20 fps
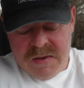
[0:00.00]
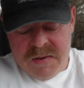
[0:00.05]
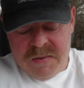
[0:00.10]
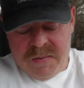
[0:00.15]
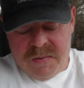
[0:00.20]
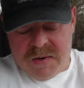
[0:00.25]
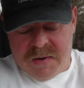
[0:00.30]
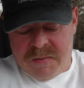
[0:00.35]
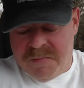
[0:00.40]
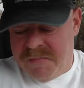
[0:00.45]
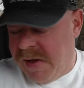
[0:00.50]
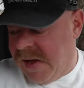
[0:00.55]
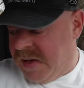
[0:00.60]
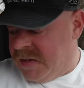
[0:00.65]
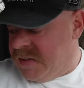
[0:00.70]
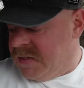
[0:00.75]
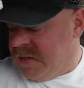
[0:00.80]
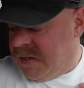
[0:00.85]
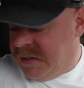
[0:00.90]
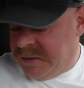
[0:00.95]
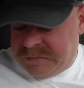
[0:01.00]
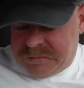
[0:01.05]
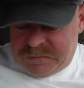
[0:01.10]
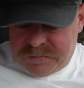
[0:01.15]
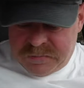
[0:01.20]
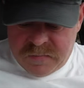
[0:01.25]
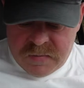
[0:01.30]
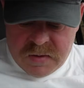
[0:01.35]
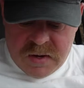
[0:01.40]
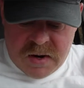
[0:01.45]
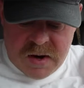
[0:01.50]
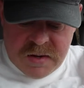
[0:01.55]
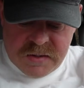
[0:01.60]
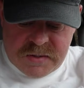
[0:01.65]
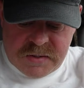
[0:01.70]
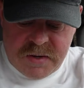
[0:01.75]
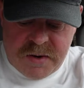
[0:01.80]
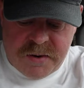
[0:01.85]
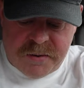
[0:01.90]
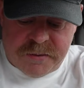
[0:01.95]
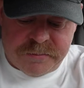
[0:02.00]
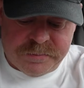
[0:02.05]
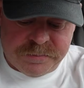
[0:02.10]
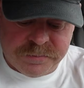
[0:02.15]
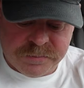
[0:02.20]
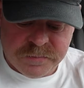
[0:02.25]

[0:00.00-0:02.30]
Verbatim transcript: What a mess. All right, so